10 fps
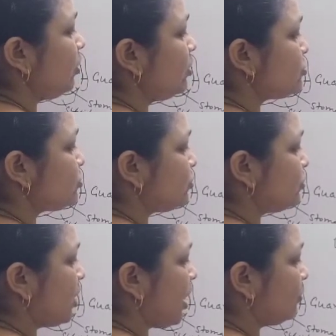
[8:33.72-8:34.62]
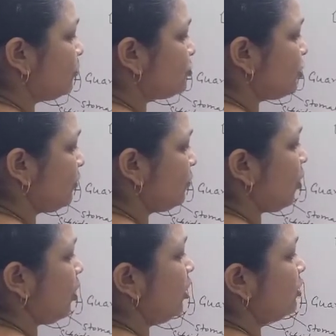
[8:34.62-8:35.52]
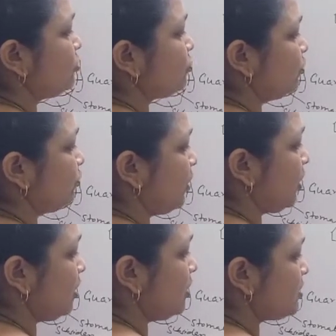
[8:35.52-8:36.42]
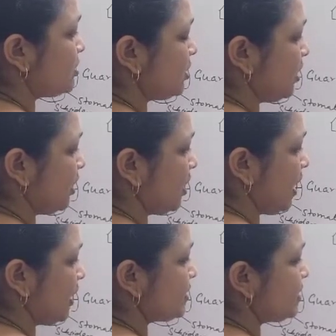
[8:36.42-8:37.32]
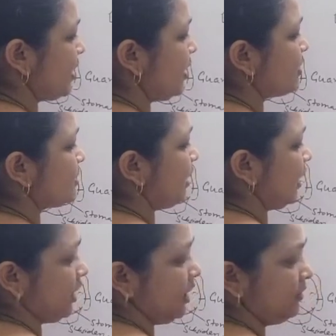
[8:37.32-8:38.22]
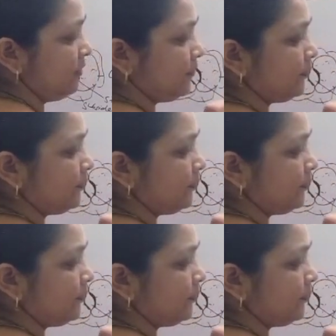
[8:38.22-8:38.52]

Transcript: also the outer wall towards the guard cell is thickened,